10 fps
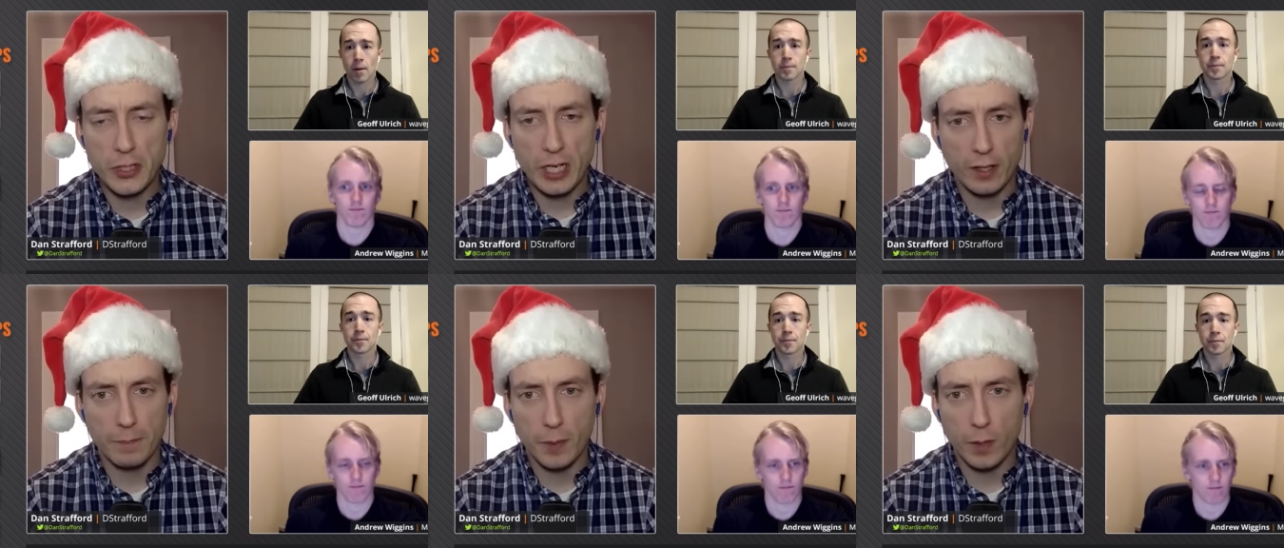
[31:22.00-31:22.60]
Speaker 1: side of
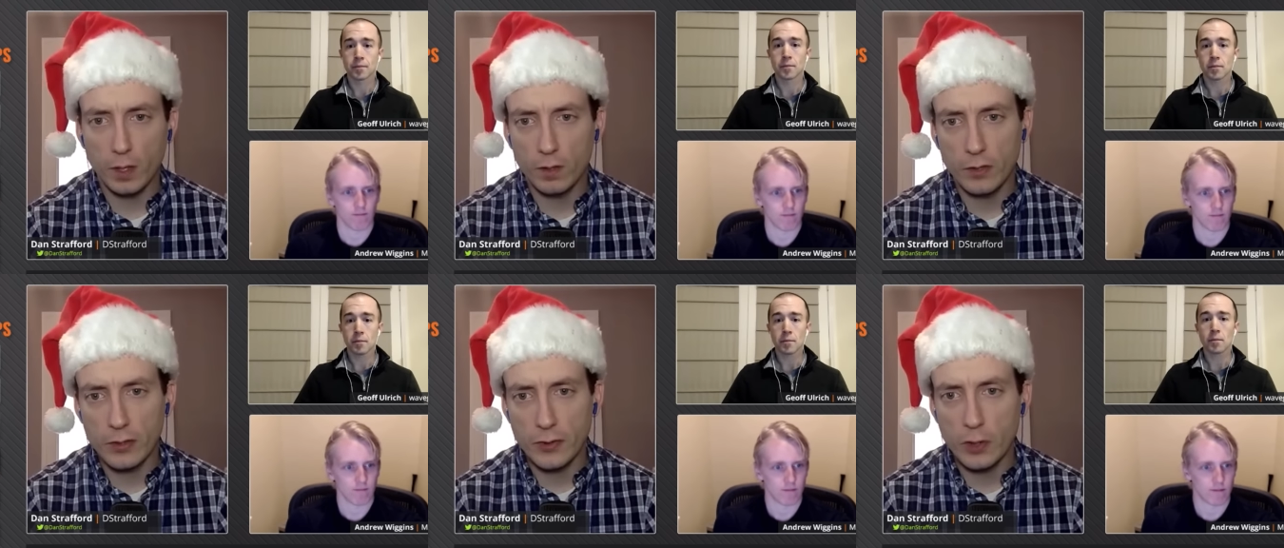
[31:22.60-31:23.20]
the ball,
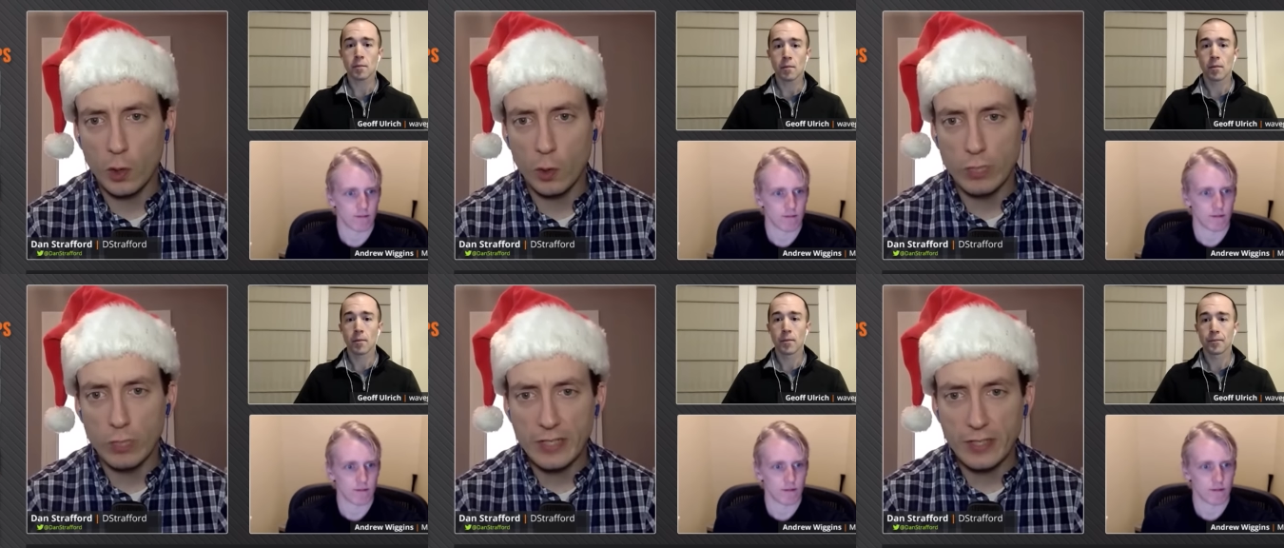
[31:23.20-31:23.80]
there's no
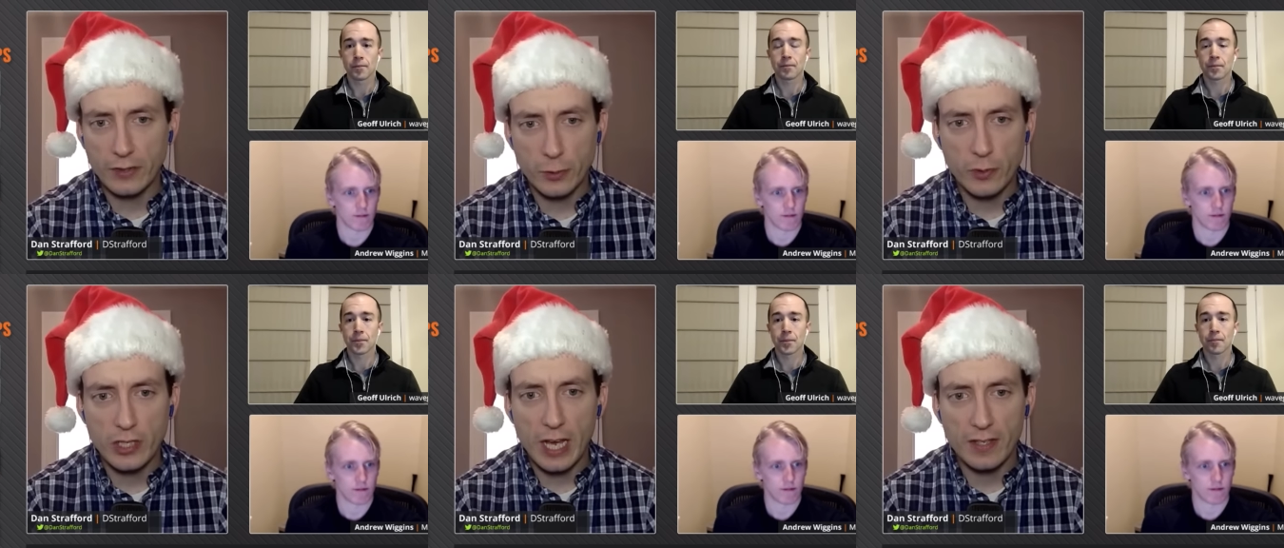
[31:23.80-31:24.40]
reason
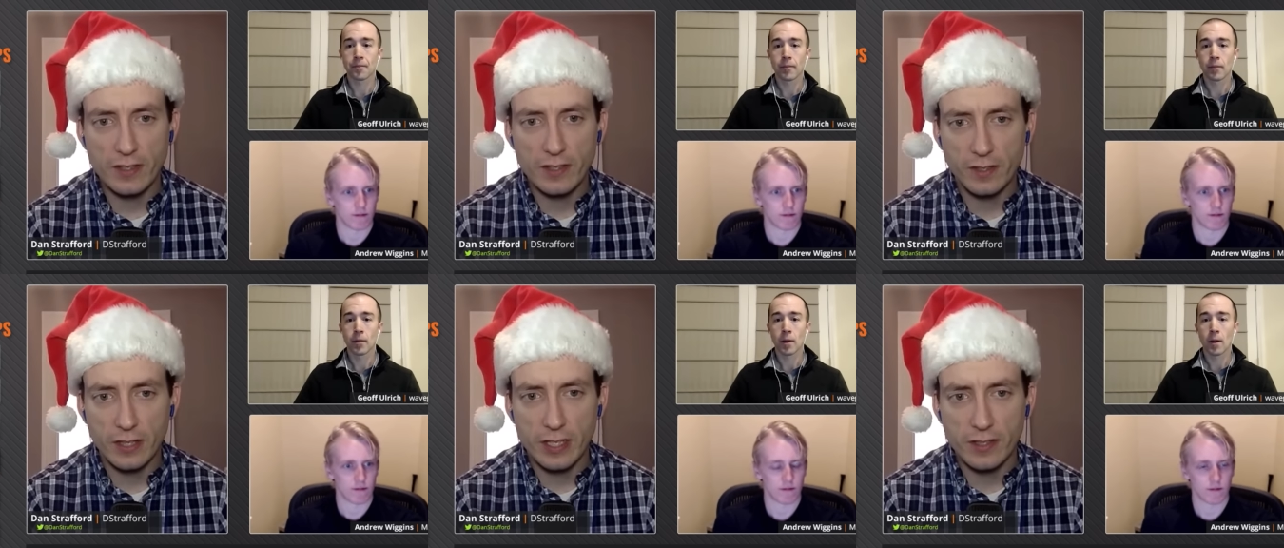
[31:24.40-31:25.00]
to
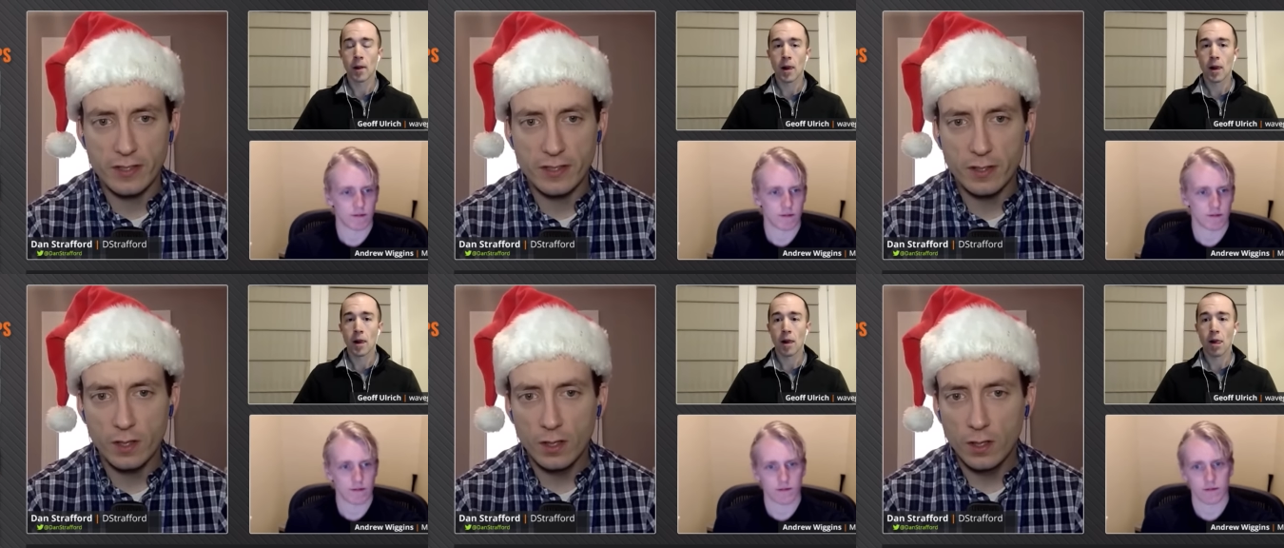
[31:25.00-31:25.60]
test this
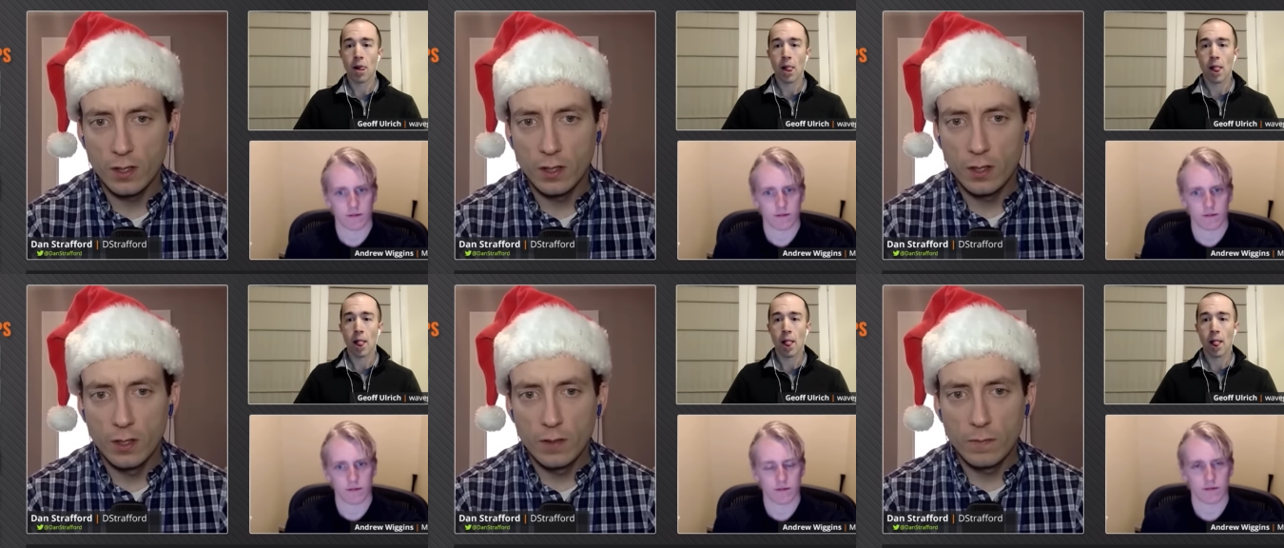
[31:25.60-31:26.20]

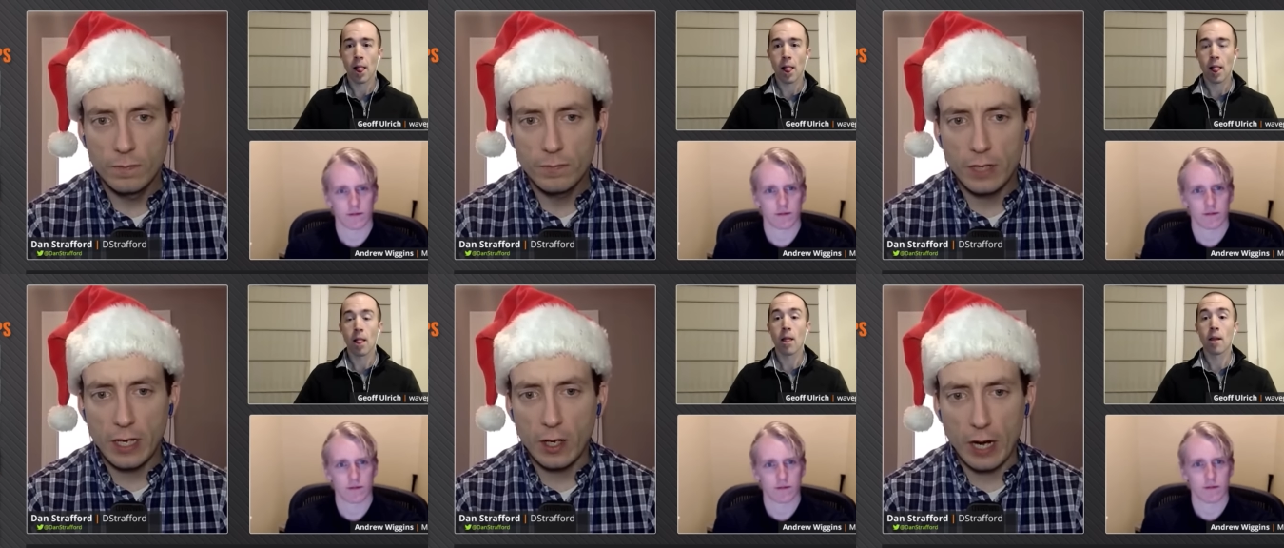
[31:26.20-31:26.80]

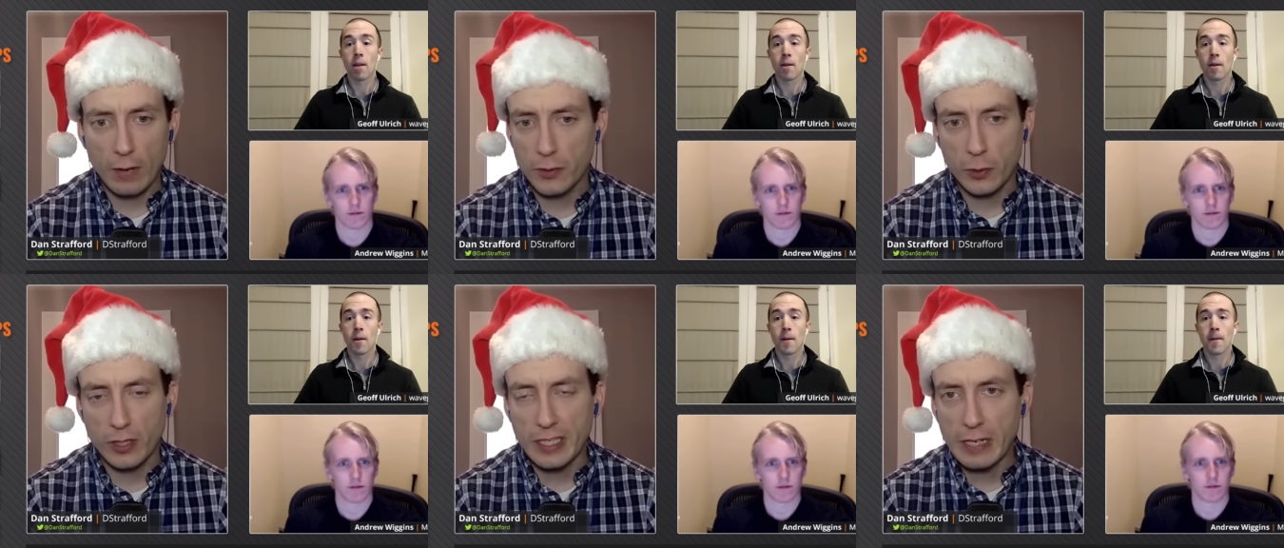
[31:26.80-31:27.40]

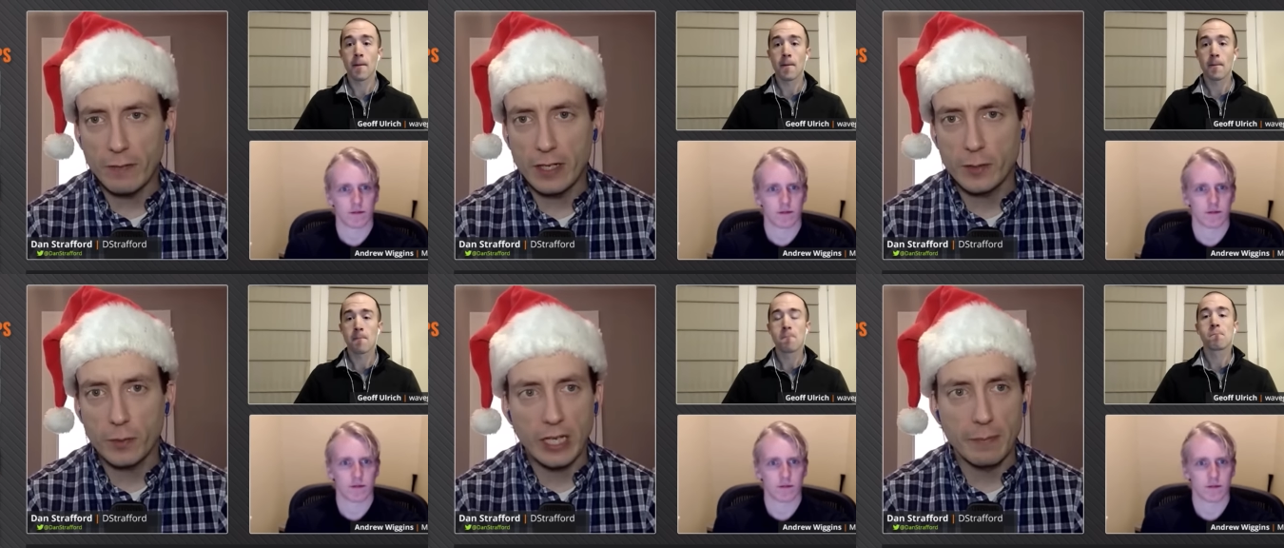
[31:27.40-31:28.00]
Arizona
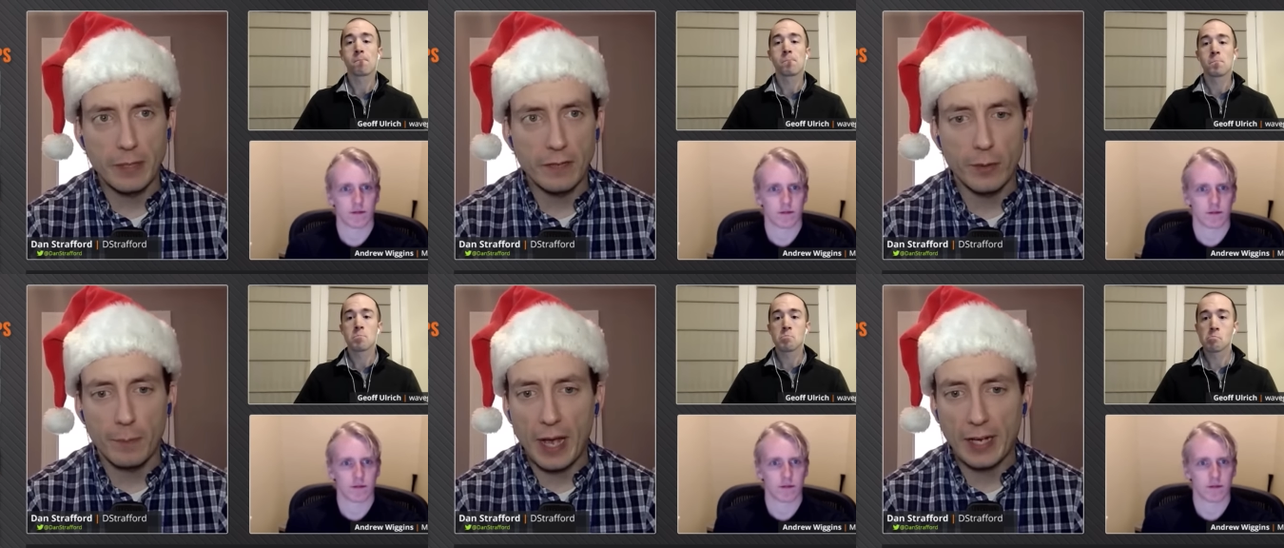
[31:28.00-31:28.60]
defense with anybody
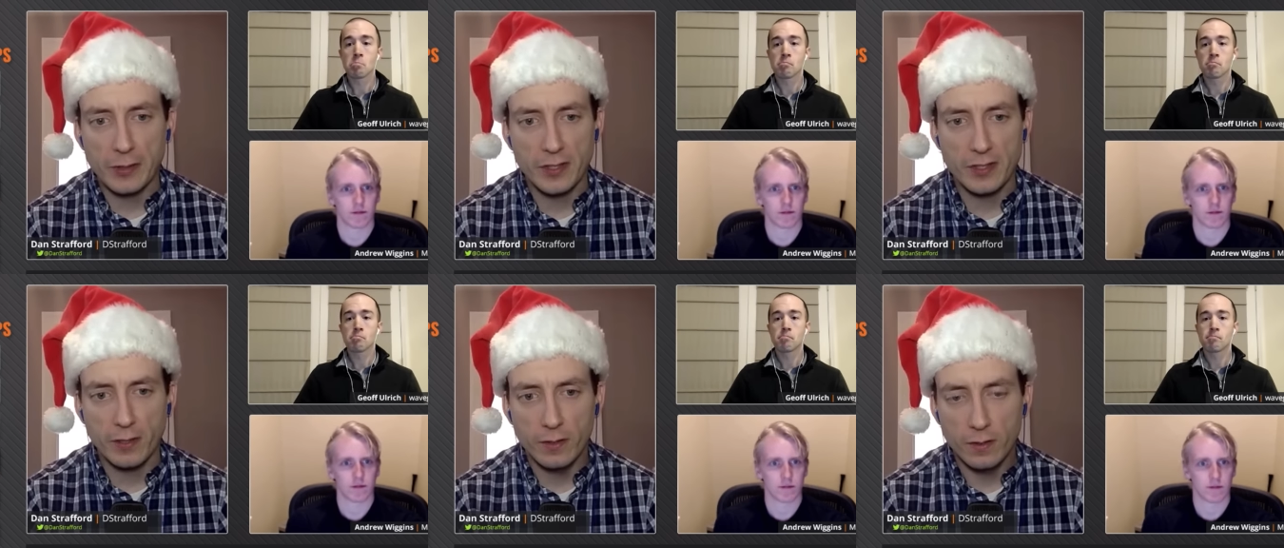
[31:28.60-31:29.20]
from the Packers,
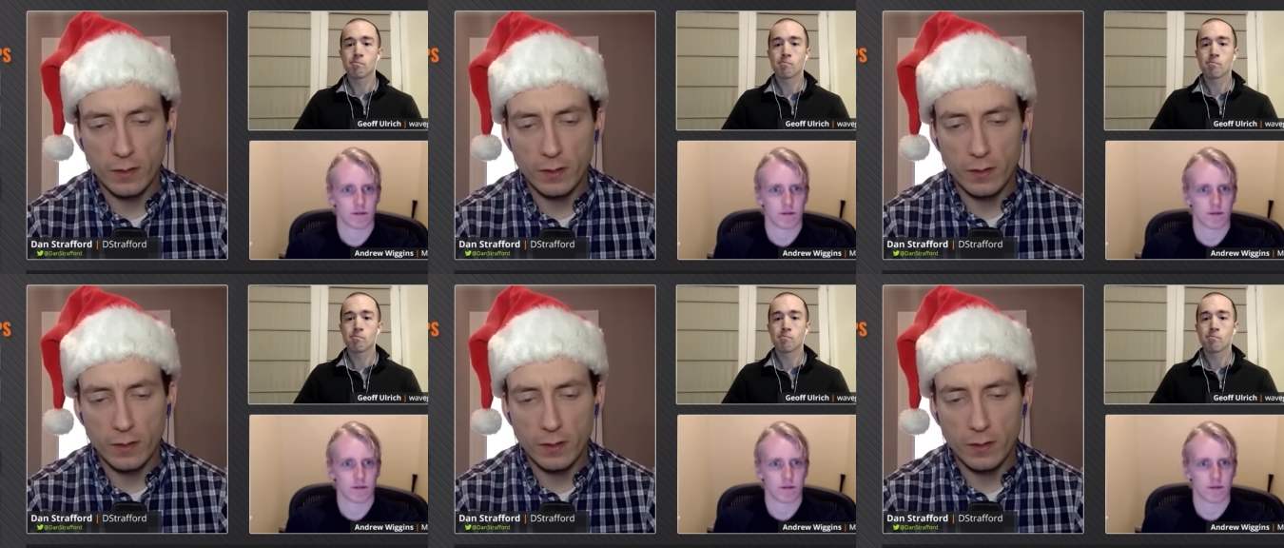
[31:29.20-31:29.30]
is there?